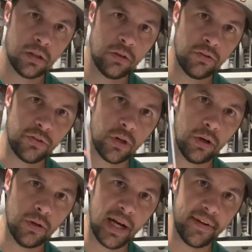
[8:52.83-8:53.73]

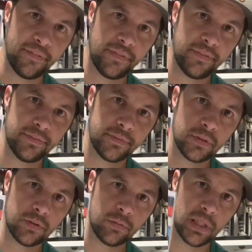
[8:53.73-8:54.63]
So I've
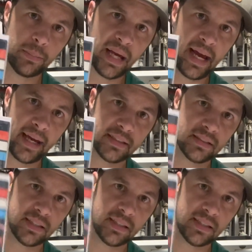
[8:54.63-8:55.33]
rebagged